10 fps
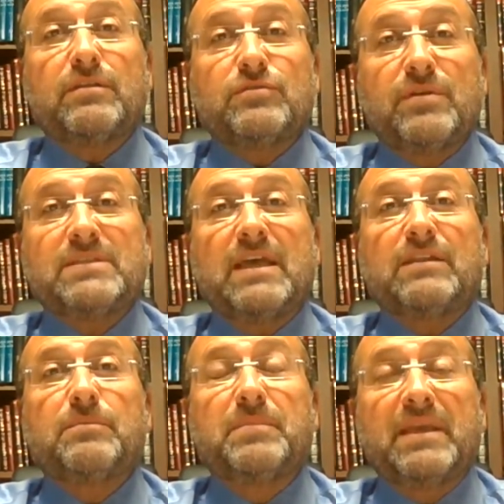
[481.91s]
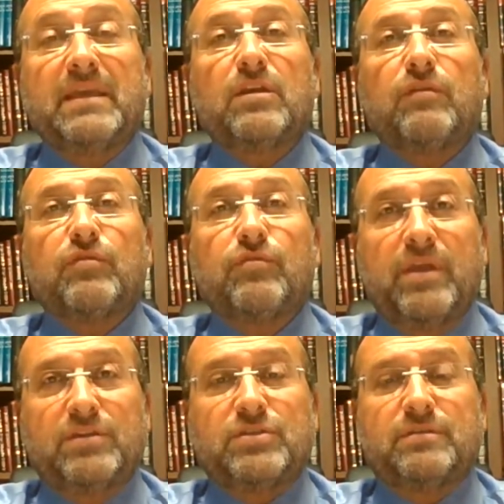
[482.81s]
traits at the beginning of
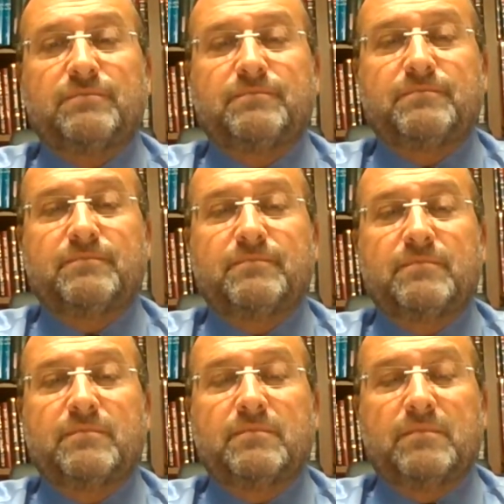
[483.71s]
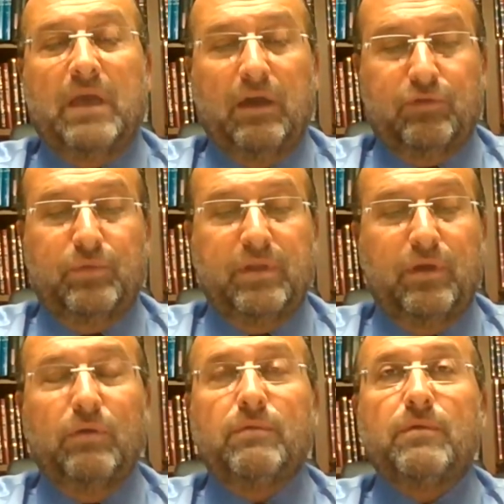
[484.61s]
creation. How do we
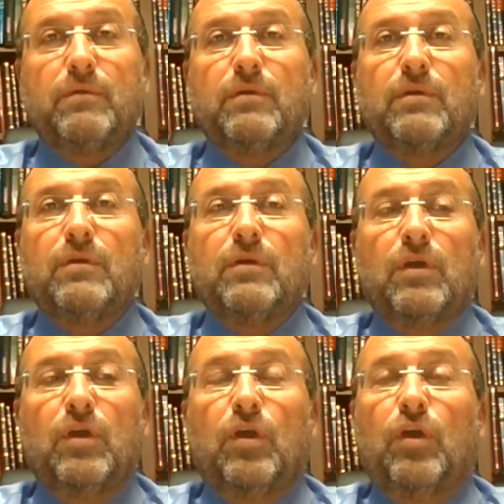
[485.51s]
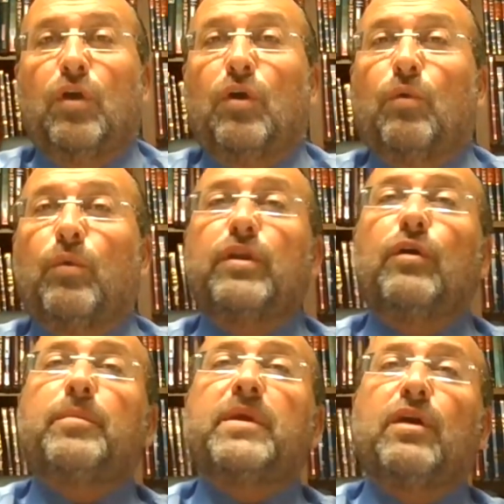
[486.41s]
know? We know
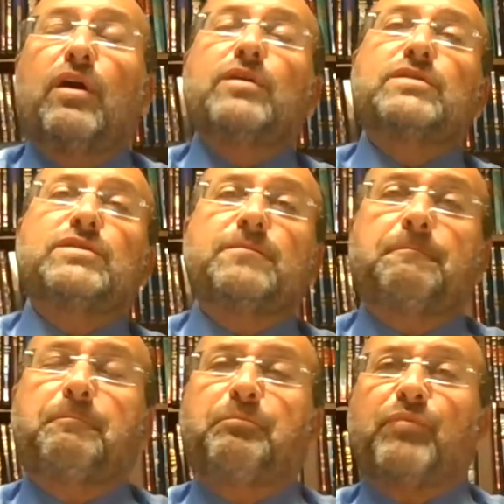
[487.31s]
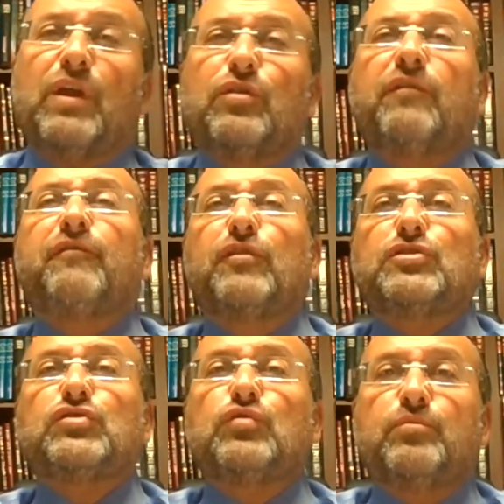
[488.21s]
because the
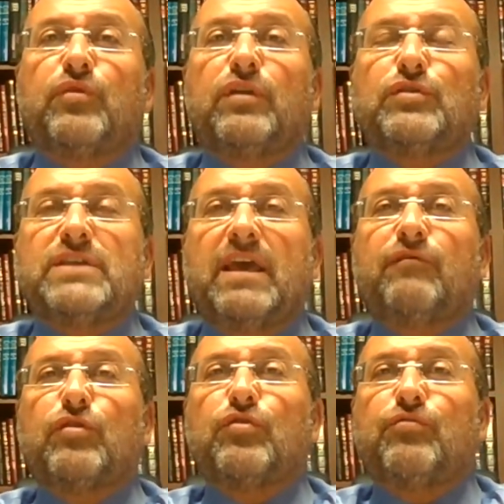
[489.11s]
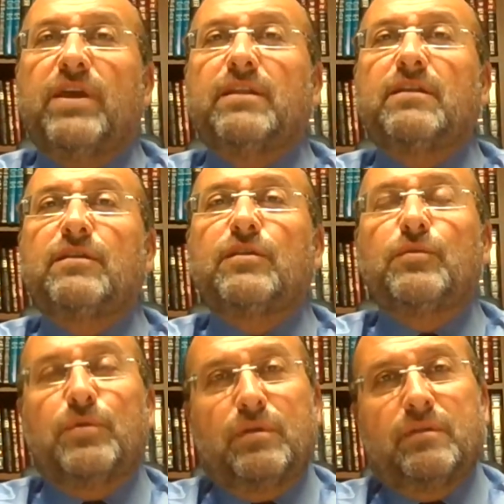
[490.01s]
first two brothers ever created in the
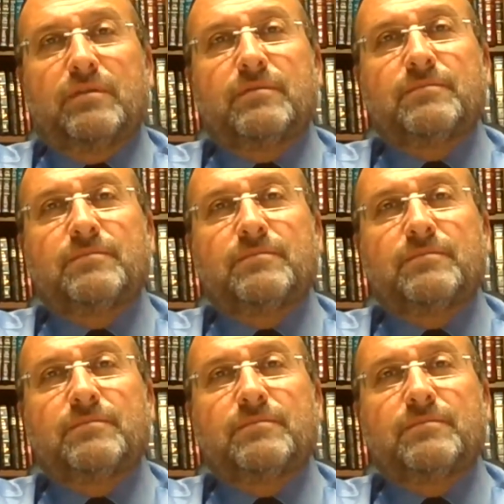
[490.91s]
world,